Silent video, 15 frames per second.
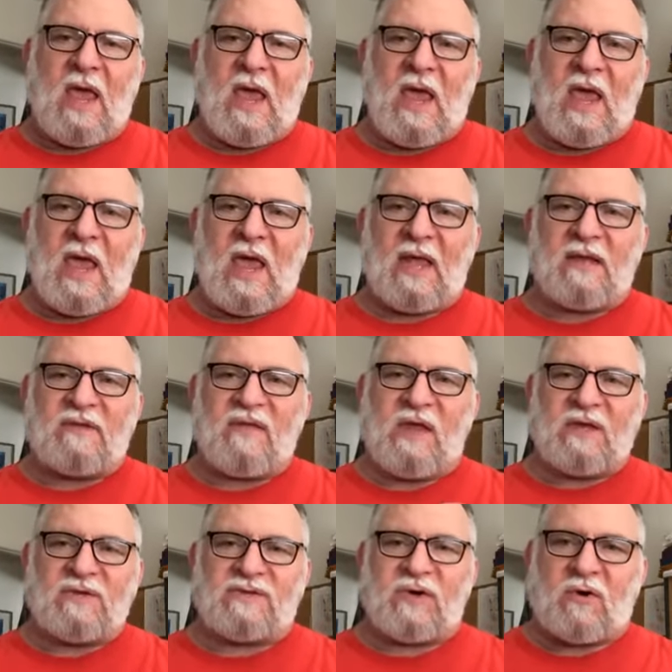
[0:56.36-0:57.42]
And
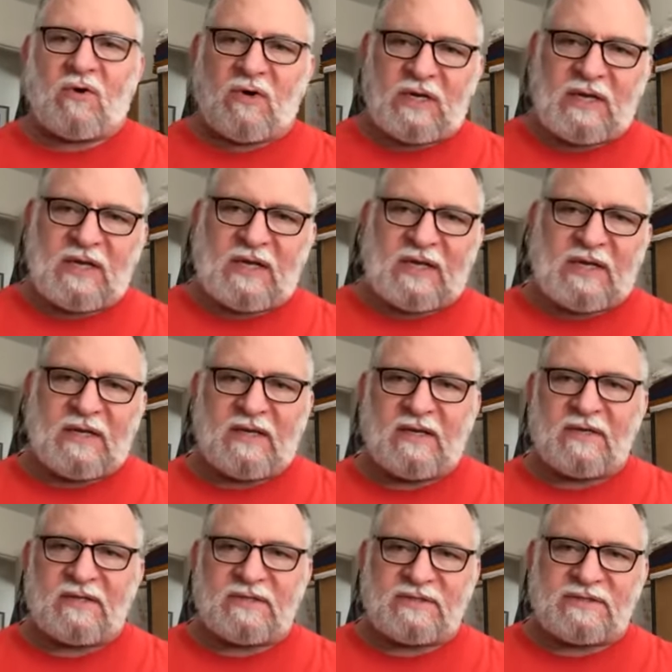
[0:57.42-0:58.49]
then Turkey
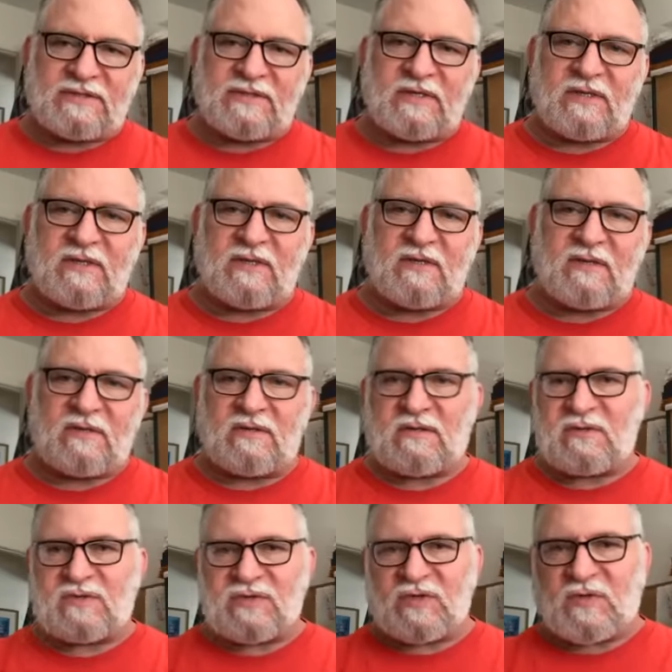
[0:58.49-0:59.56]
is
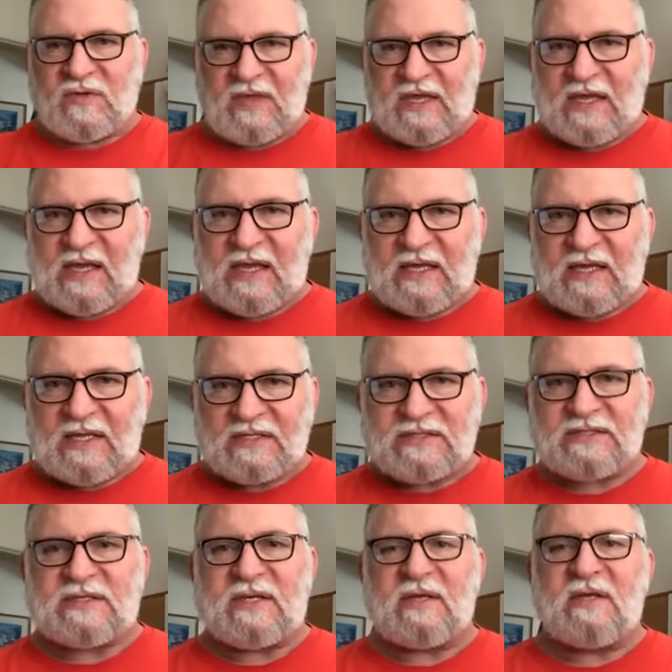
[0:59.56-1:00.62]
to the
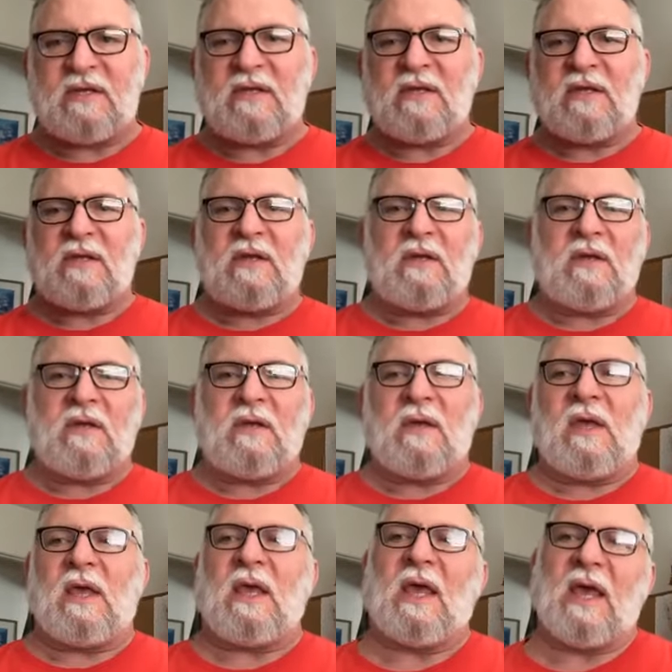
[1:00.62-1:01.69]
east.
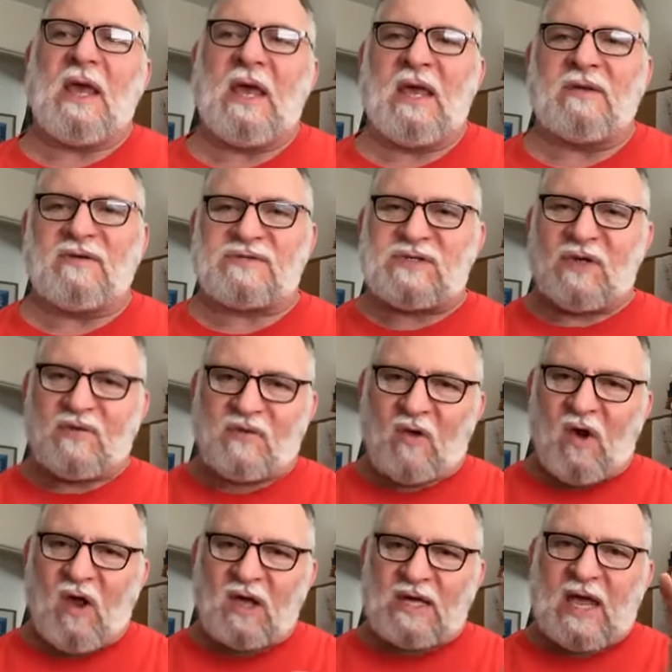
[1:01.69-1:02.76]
And so
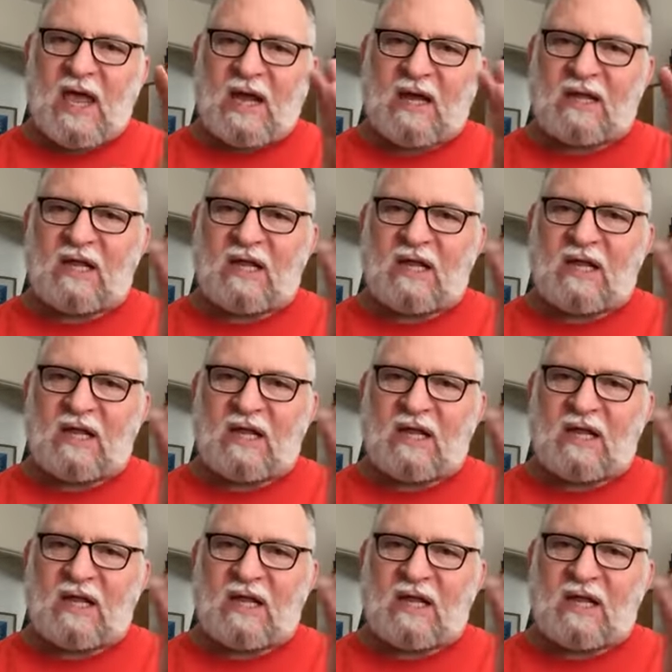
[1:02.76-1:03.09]
they're all kind of